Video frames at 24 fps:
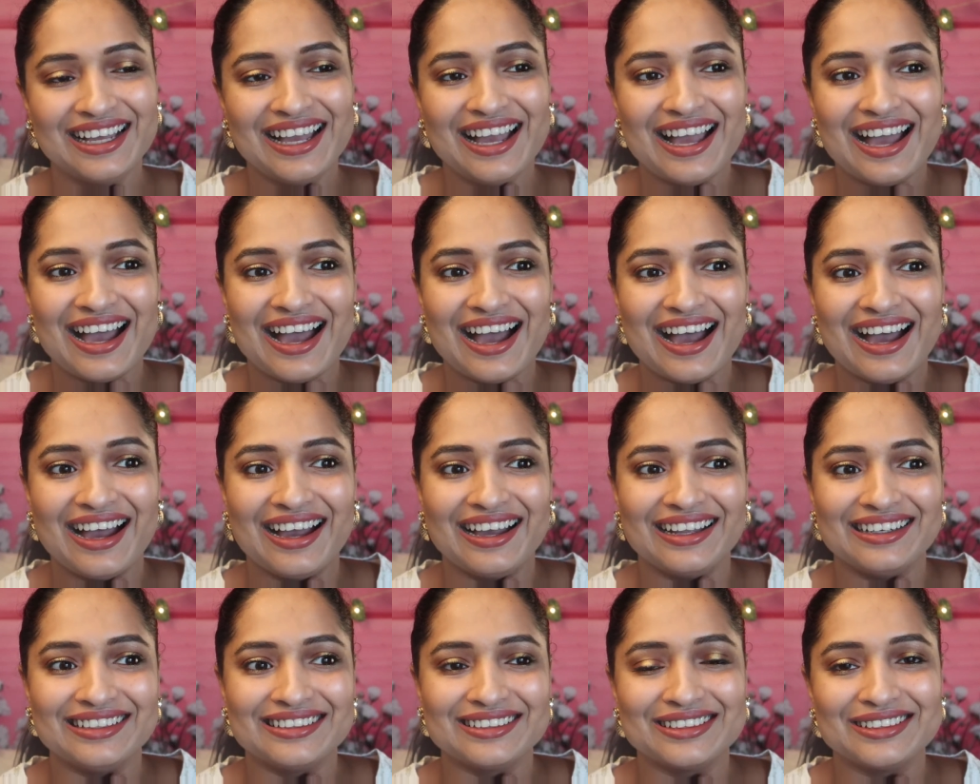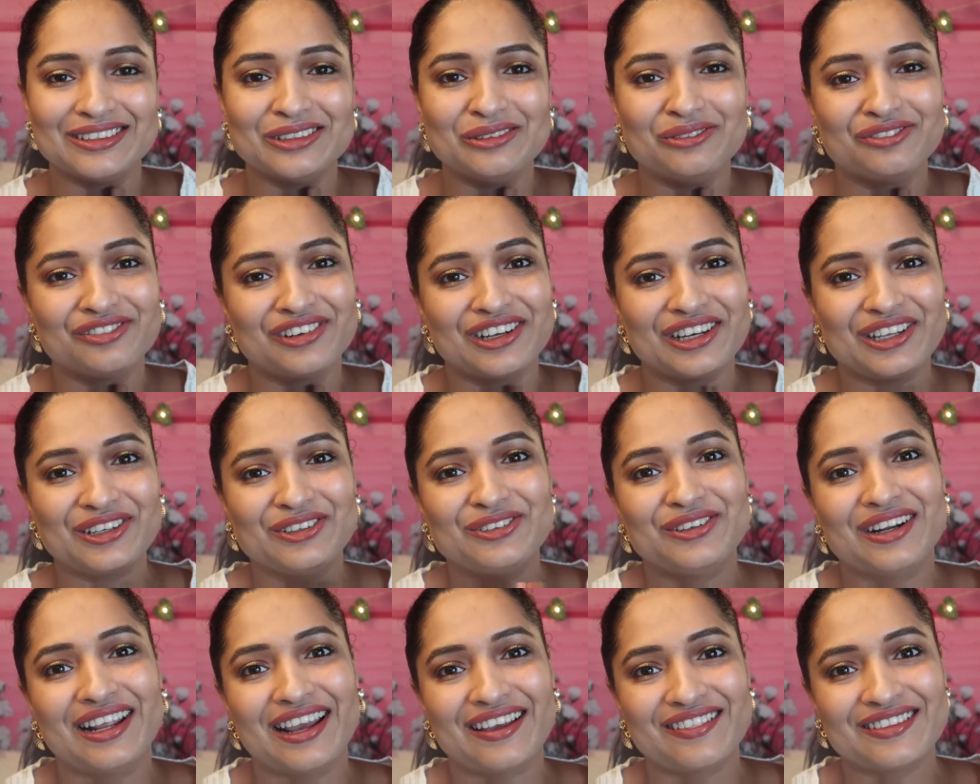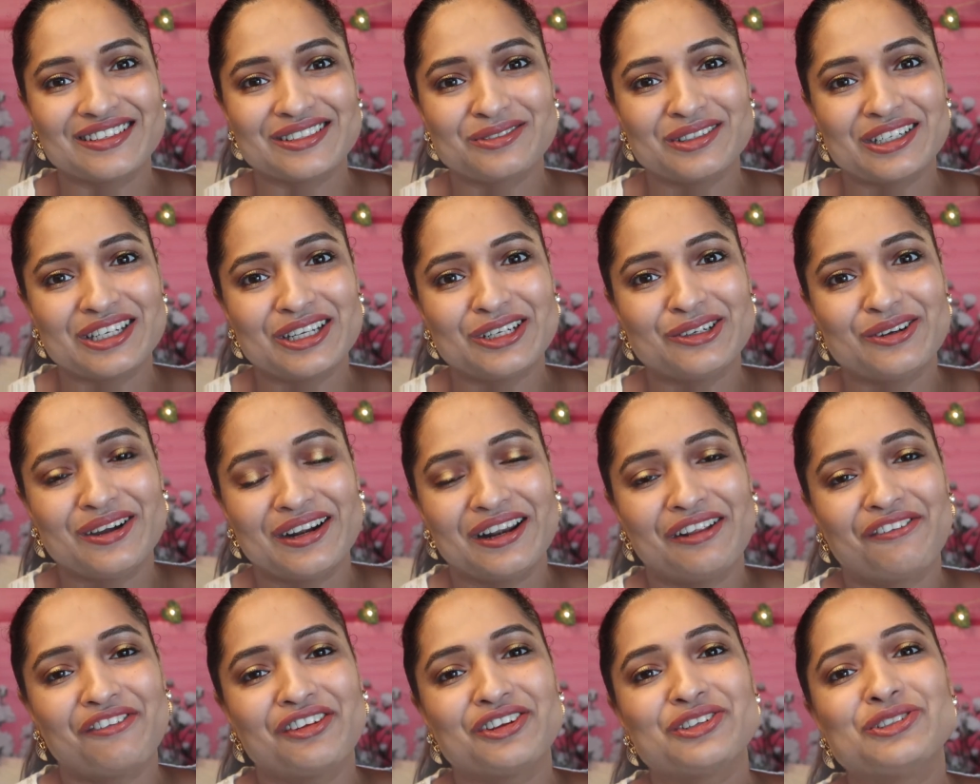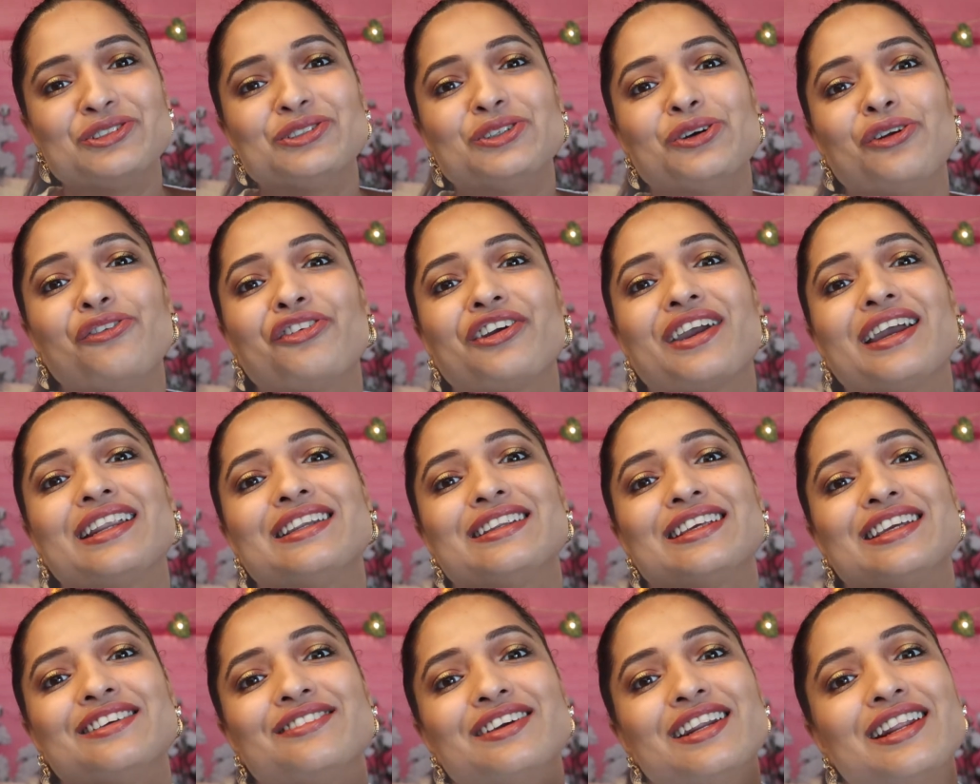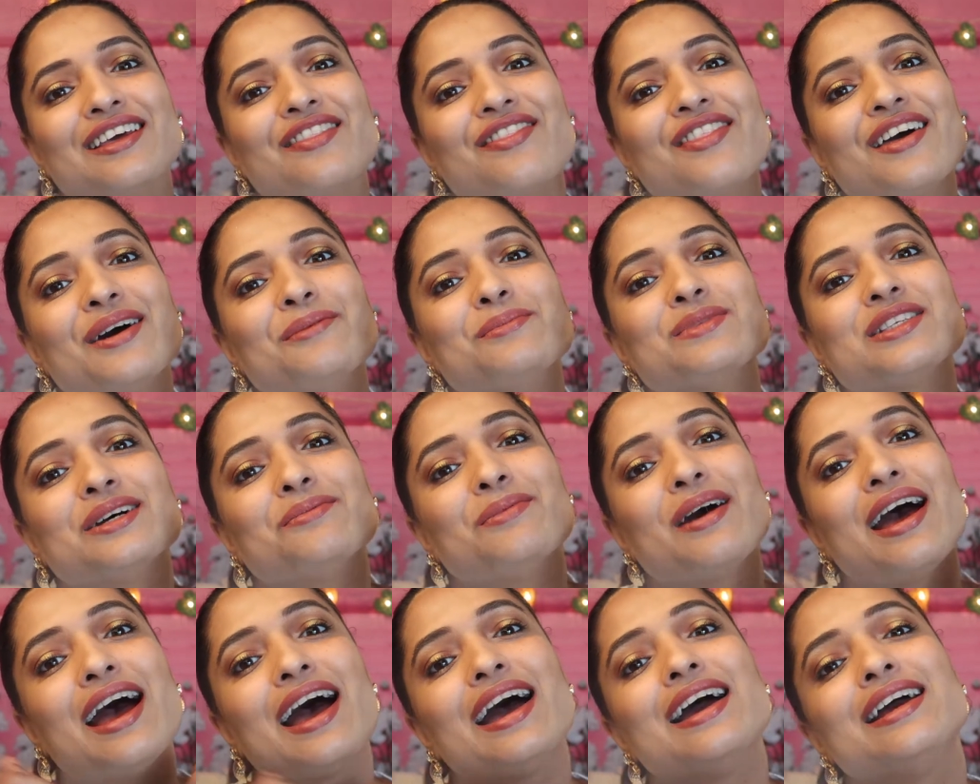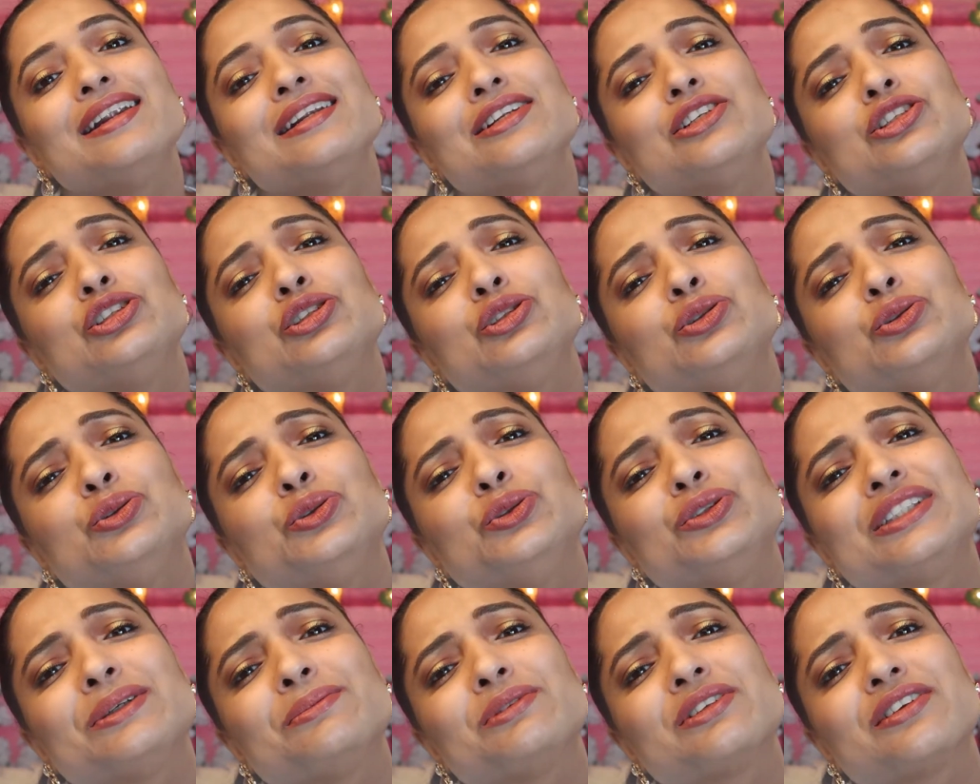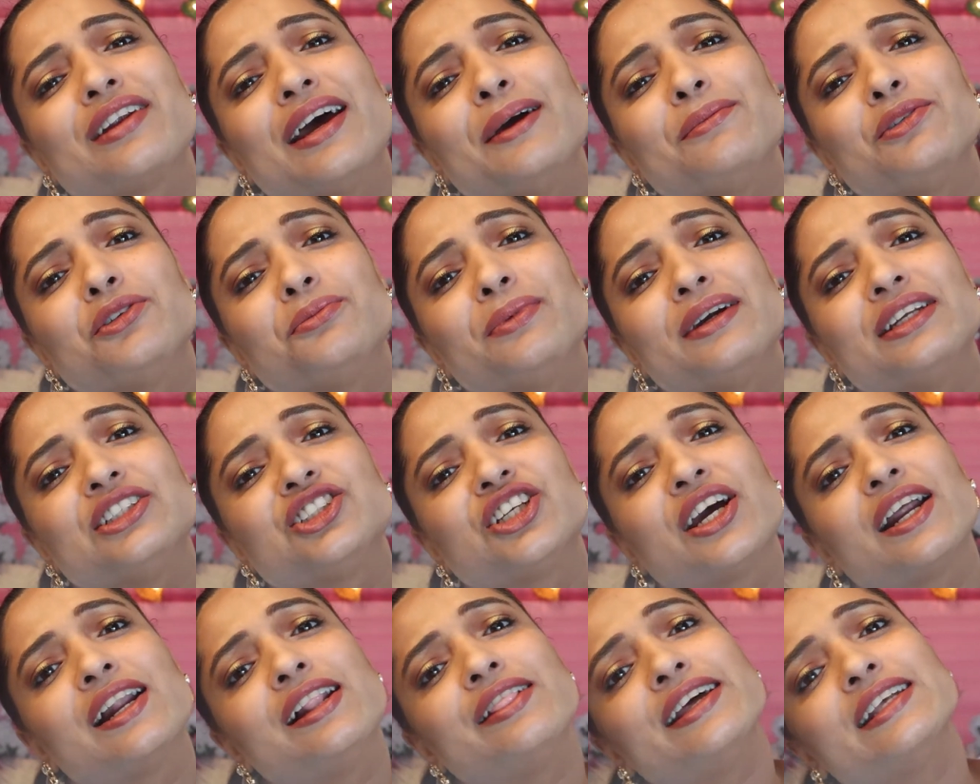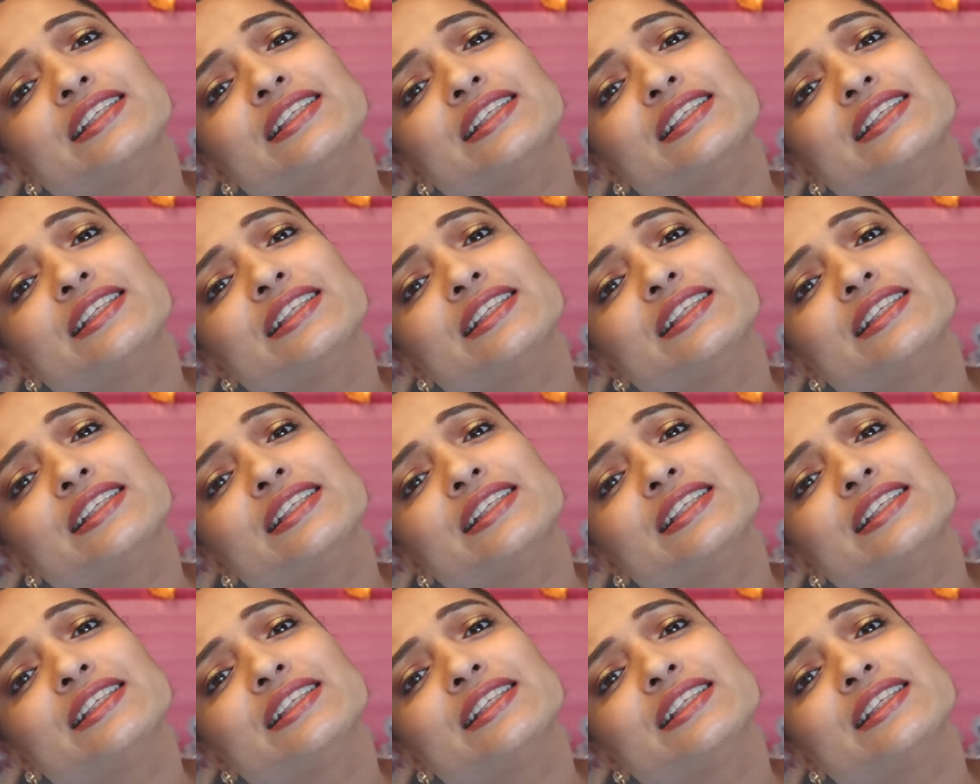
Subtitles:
and hopefully you like this video, and if you do, don't forget to give it a thumbs up and do subscribe to my channel.